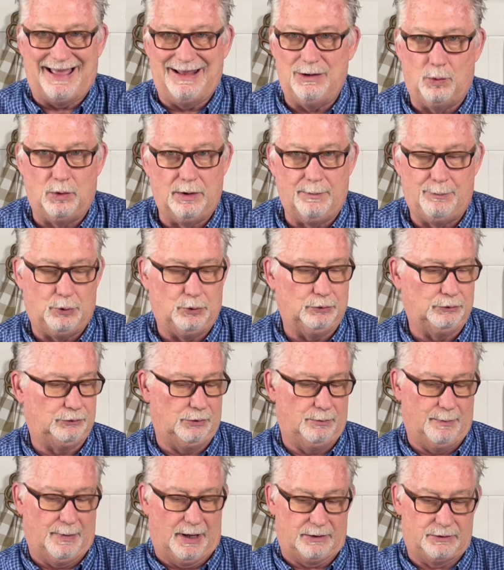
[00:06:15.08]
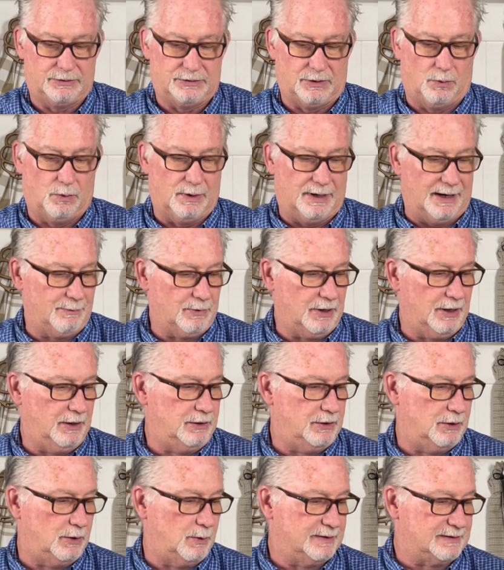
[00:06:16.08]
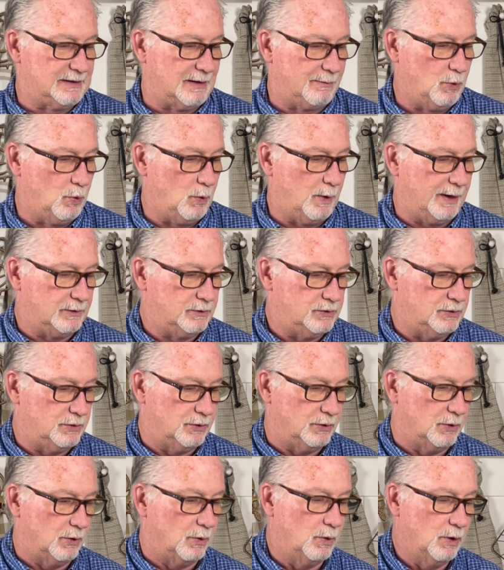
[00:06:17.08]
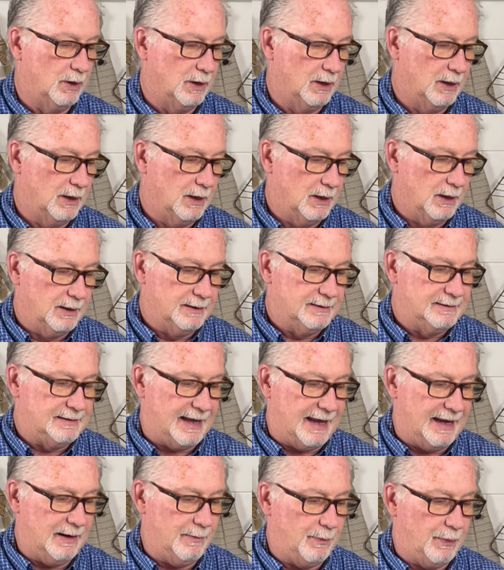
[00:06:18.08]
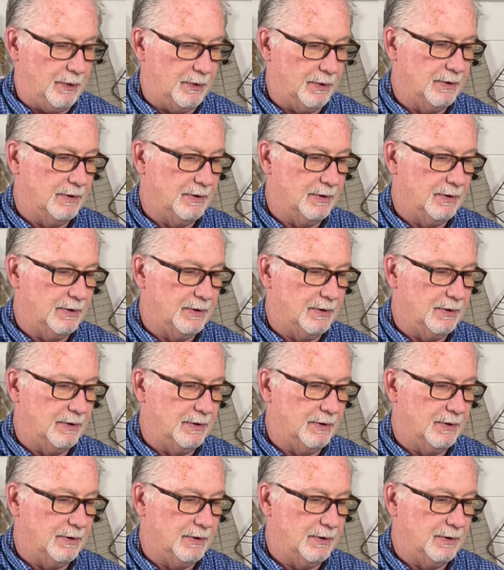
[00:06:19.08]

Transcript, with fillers: I don't wanna to pull too much. So what I'm gonna do is I'm going to tape